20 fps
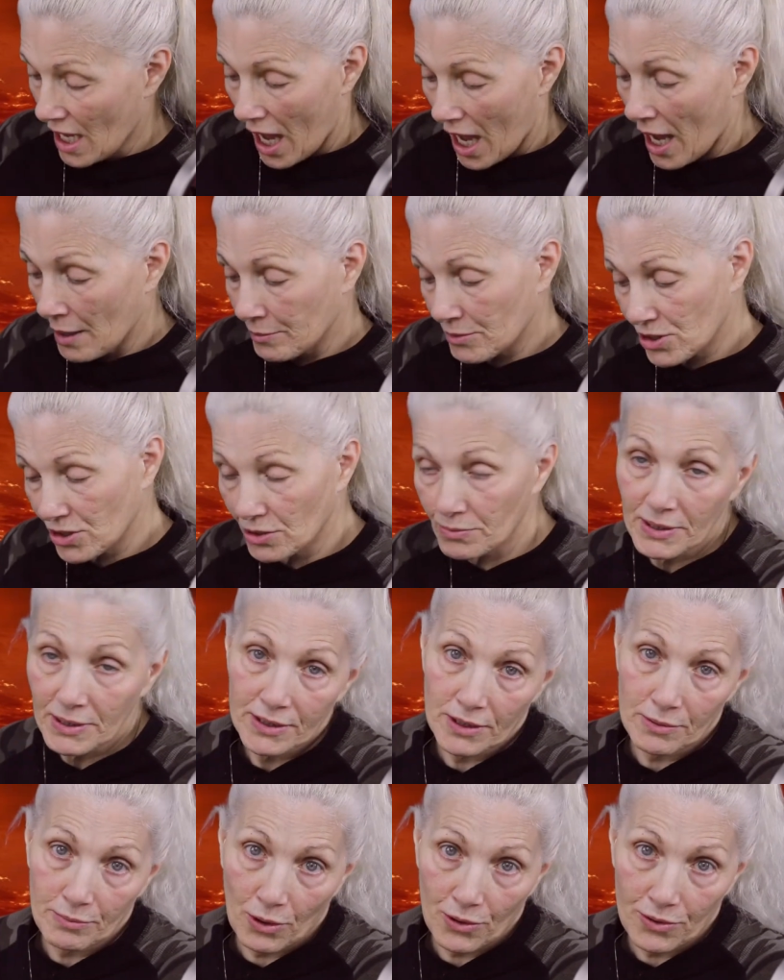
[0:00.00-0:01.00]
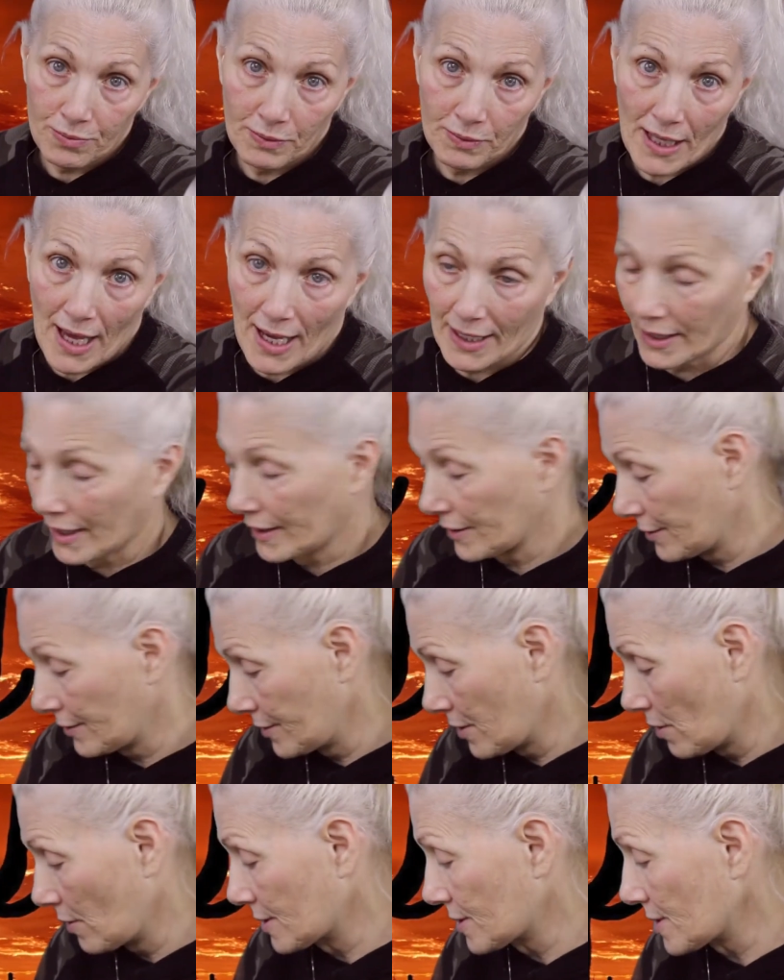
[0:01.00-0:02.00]
I'm assuming they're both black. I don't
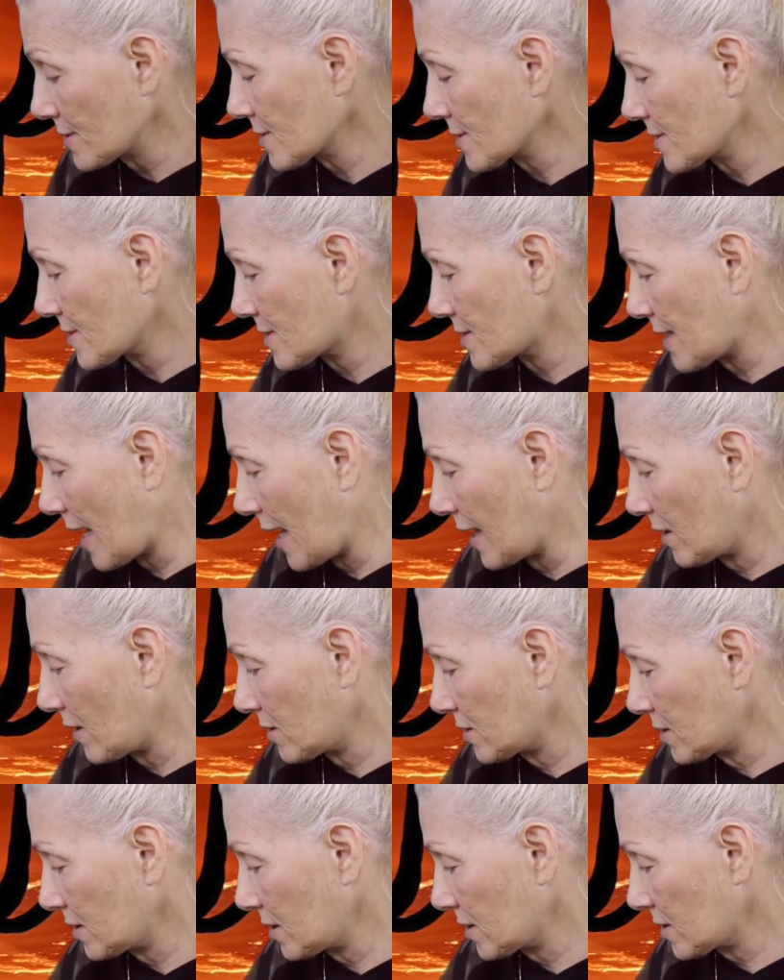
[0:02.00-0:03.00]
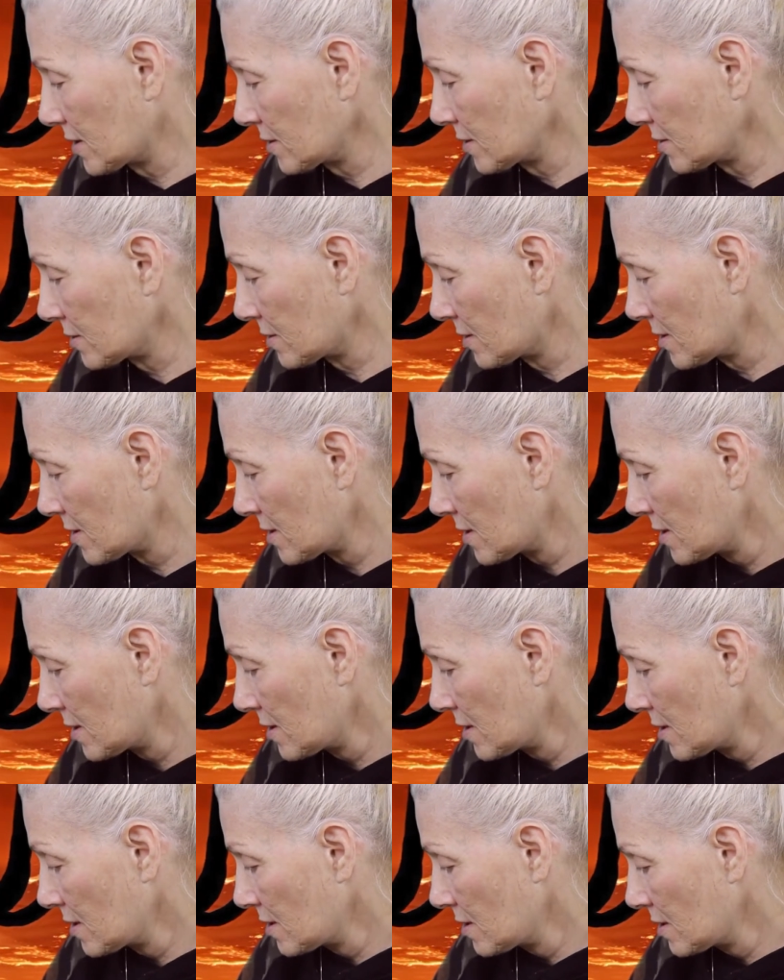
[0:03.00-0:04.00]
know. It doesn't say on here,
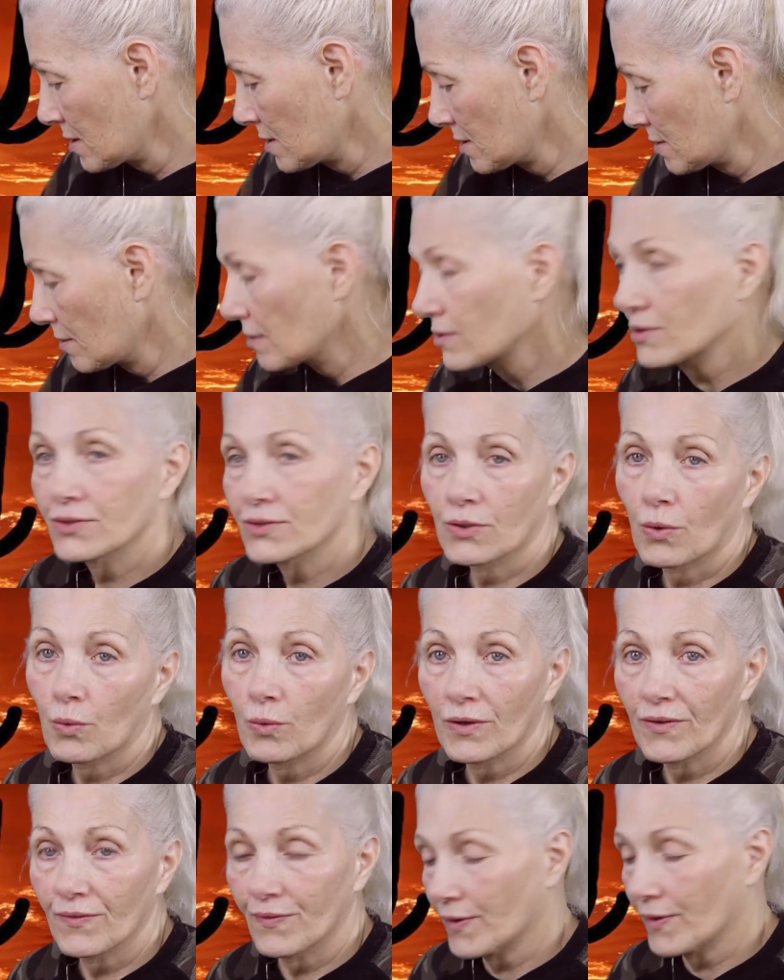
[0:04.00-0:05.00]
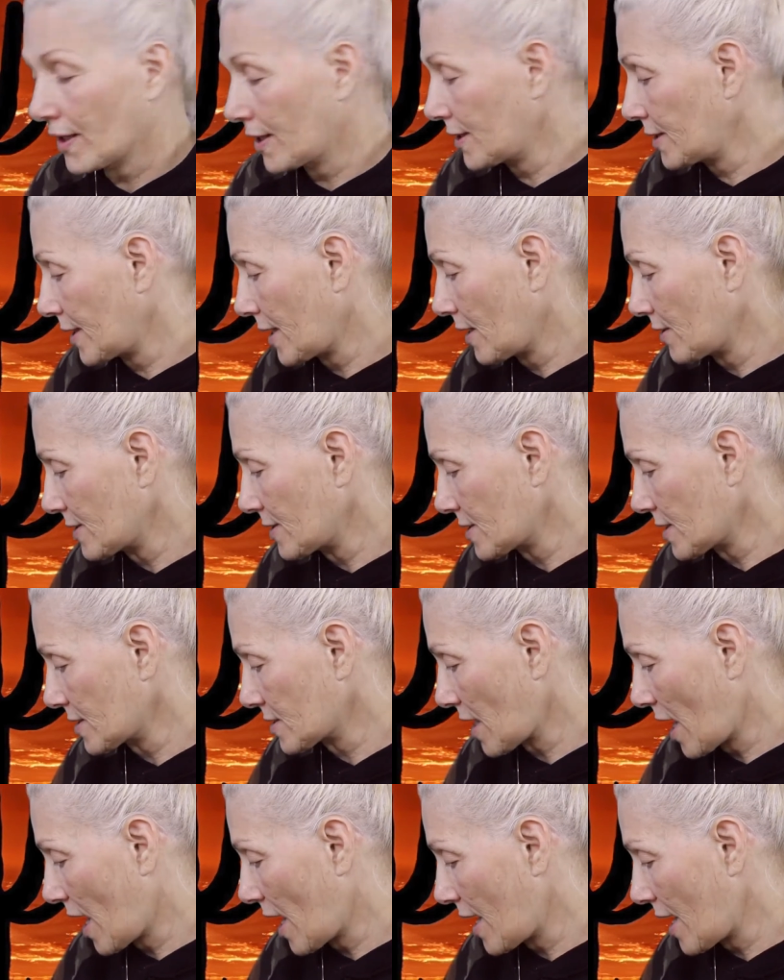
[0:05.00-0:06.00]
so we'll find out. It says
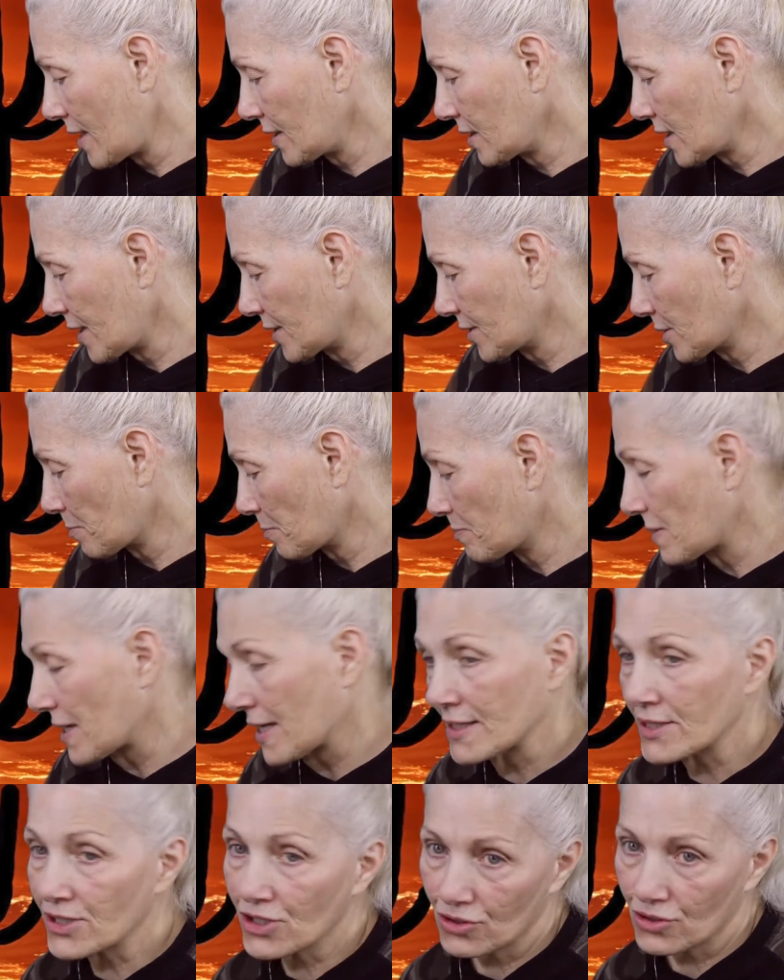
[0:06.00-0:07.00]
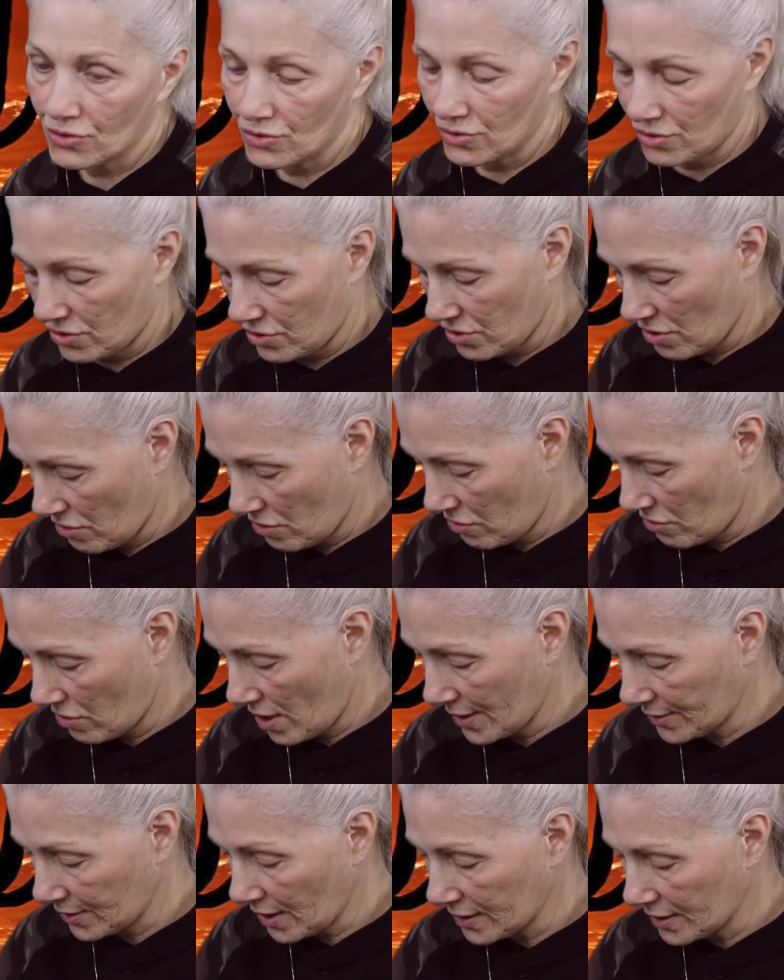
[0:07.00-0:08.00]
eyeliner pencils, so I
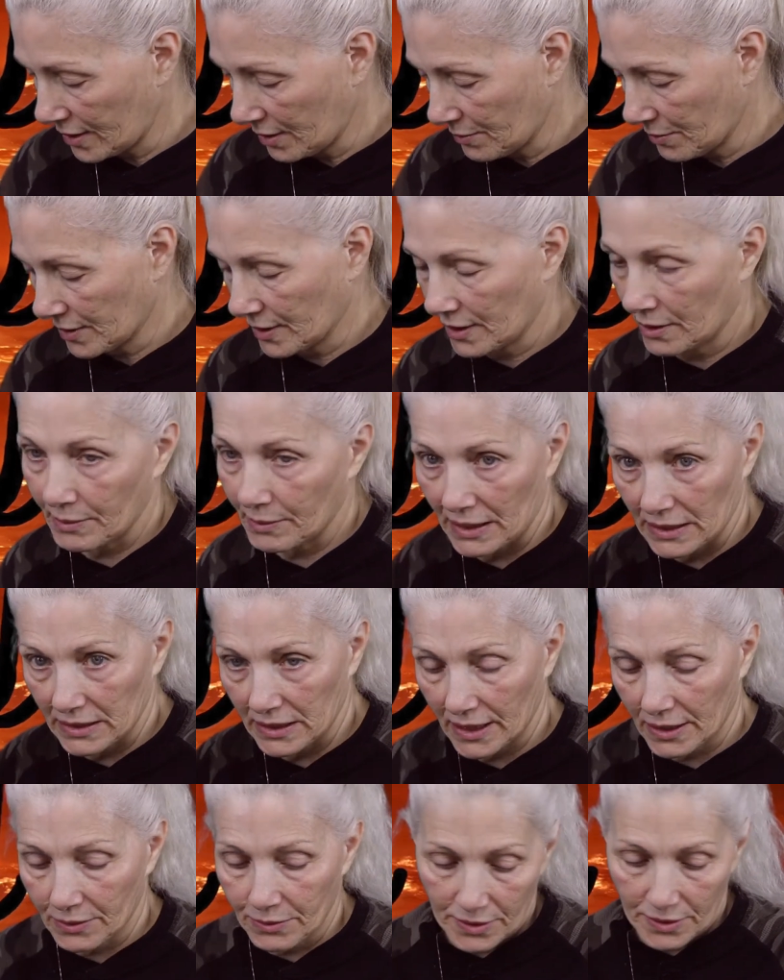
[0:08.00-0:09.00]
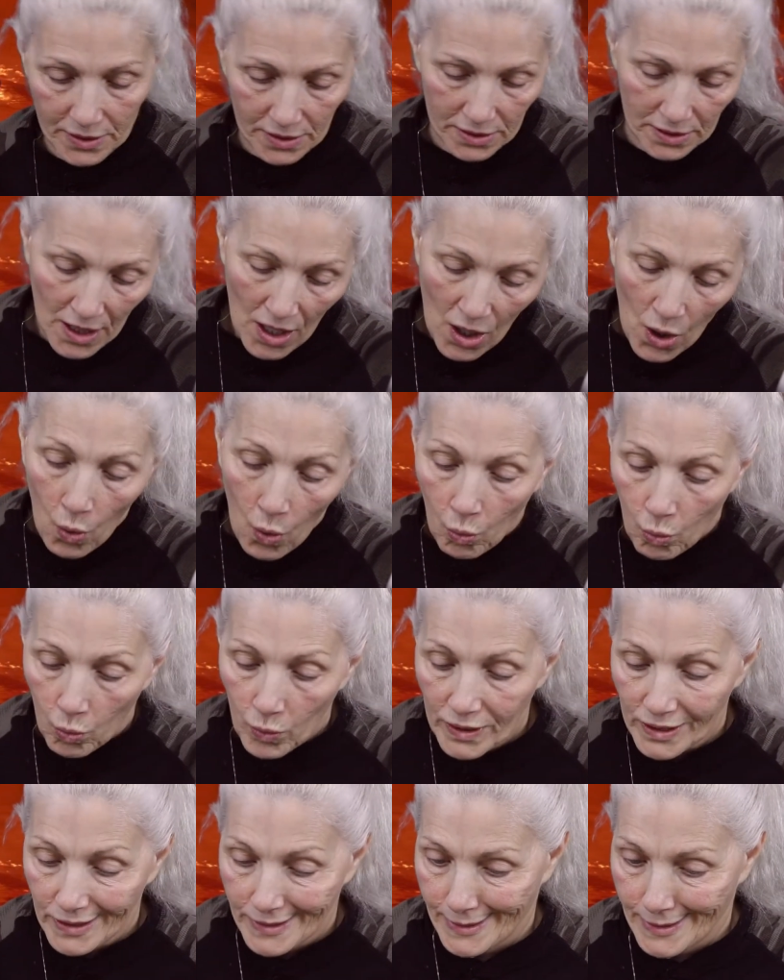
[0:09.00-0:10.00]
thought they were going to be liquids.
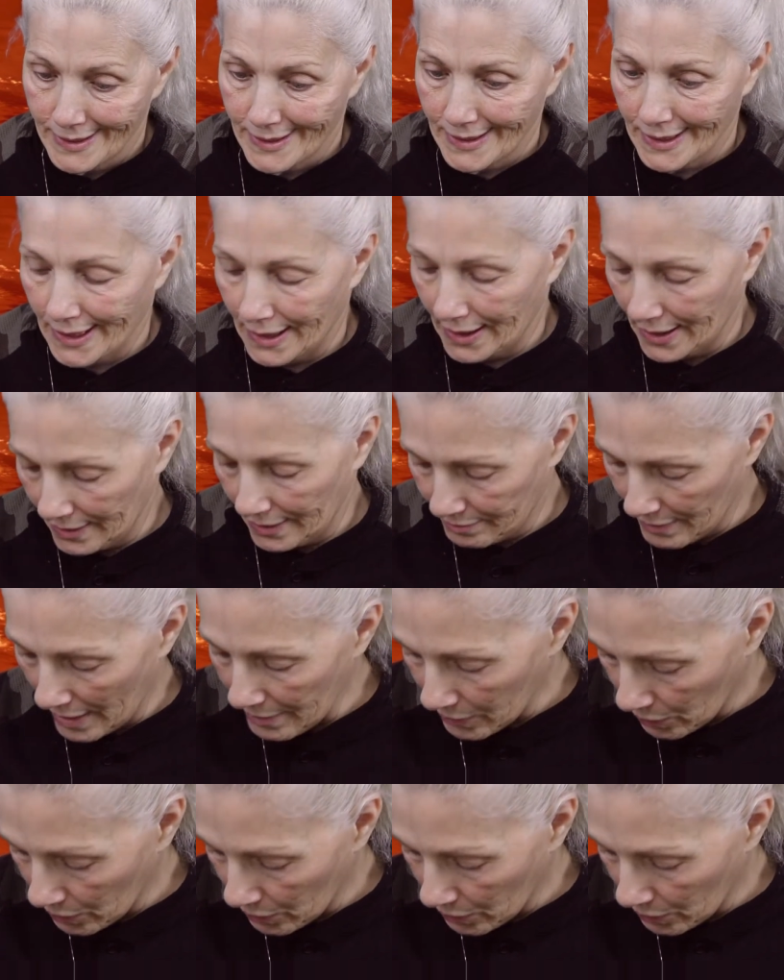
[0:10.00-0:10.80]
We'll see. Maybe